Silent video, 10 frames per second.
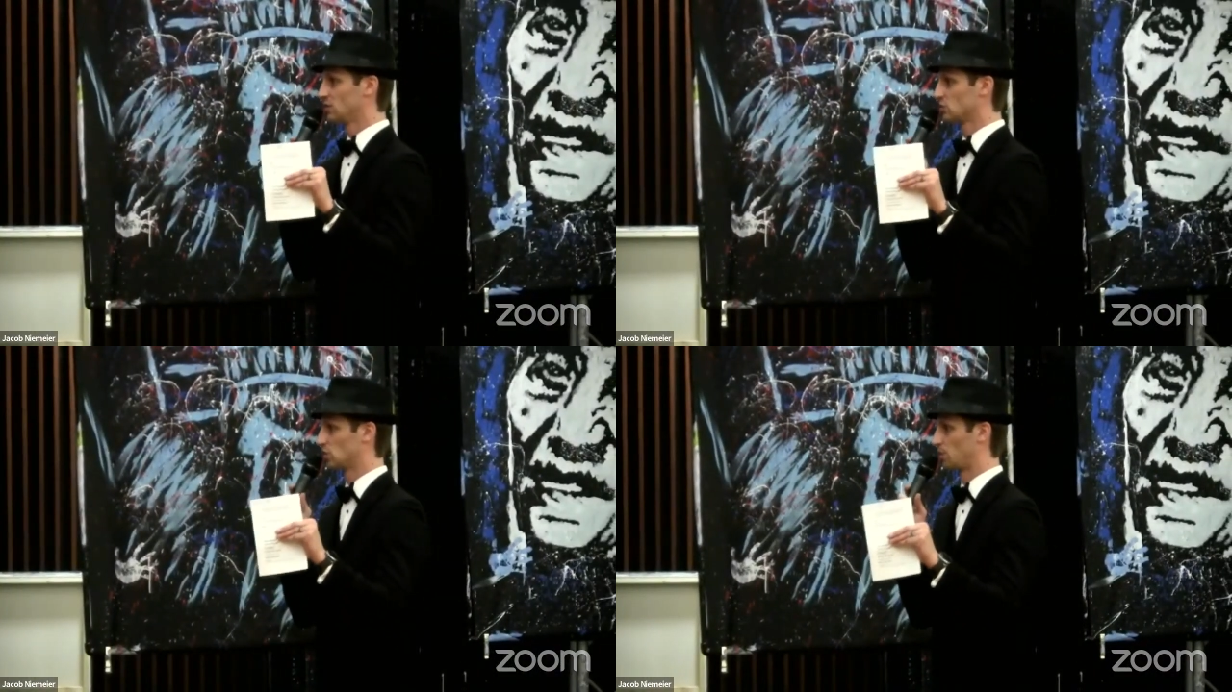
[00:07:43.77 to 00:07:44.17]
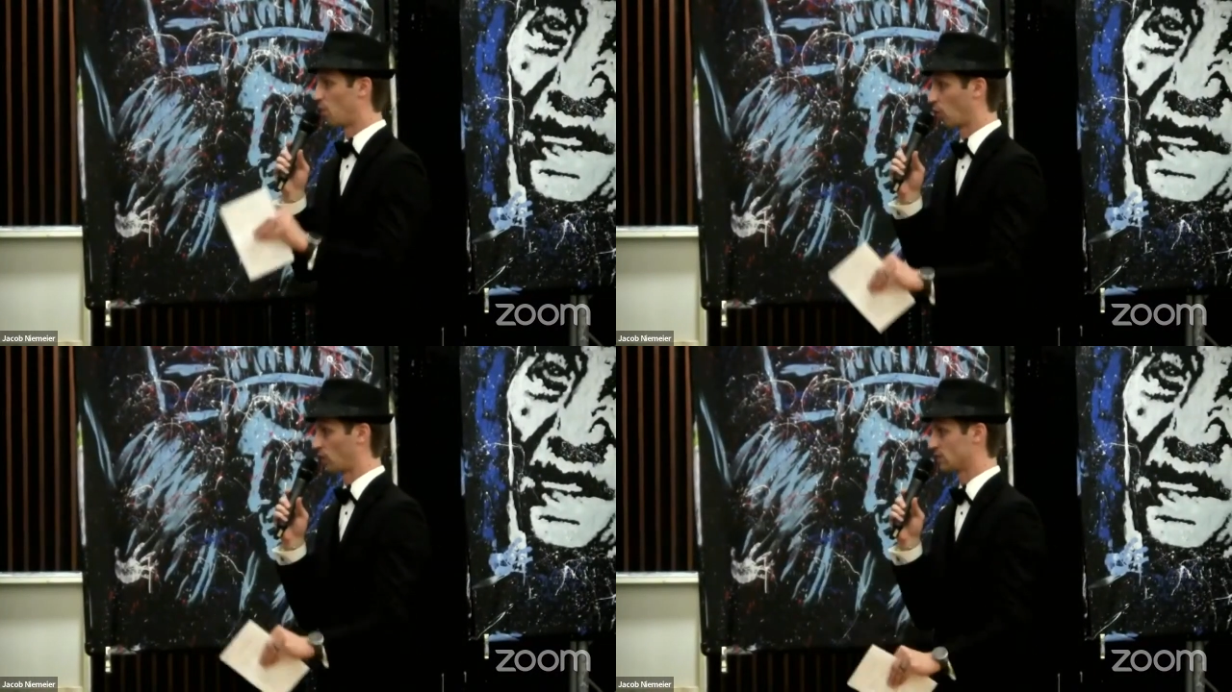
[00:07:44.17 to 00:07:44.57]

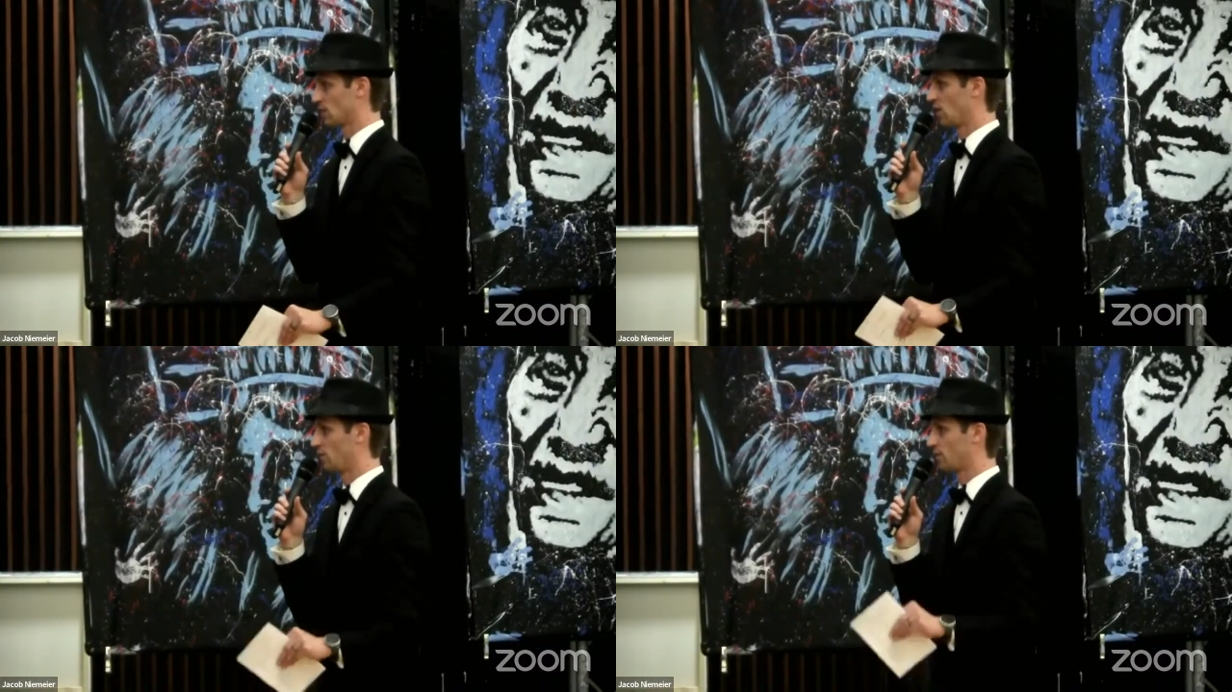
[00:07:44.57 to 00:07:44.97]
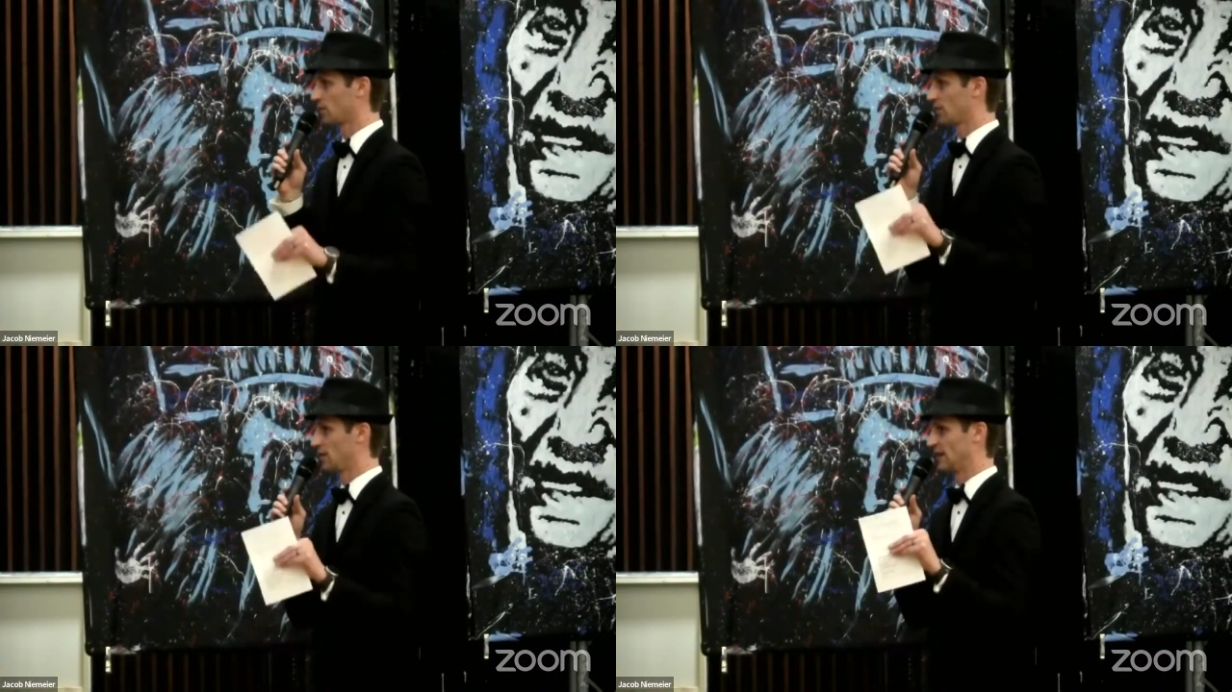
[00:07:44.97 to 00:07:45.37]
support of
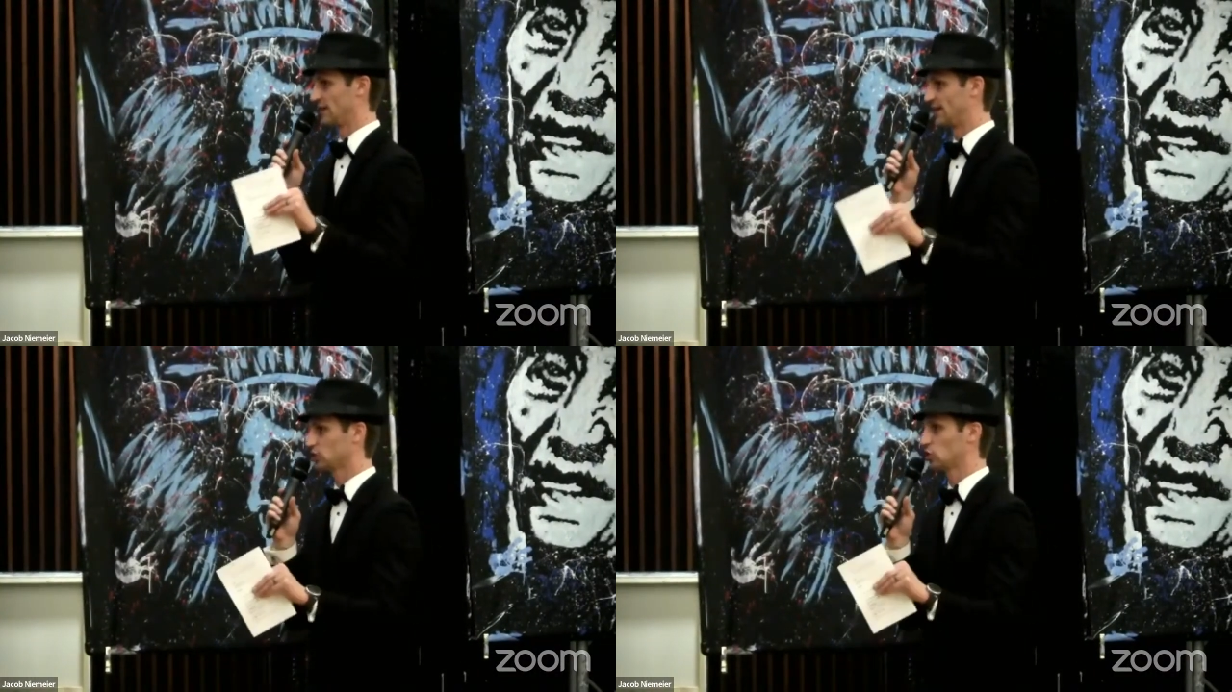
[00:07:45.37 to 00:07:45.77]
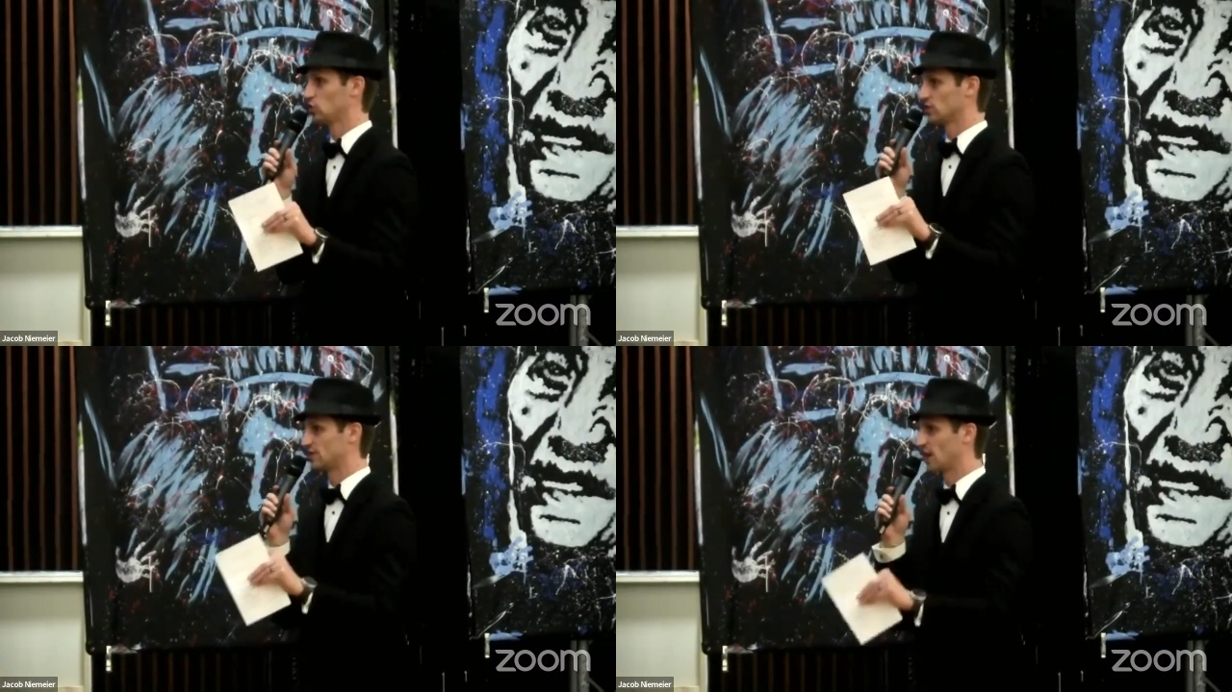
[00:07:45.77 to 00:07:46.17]
an additional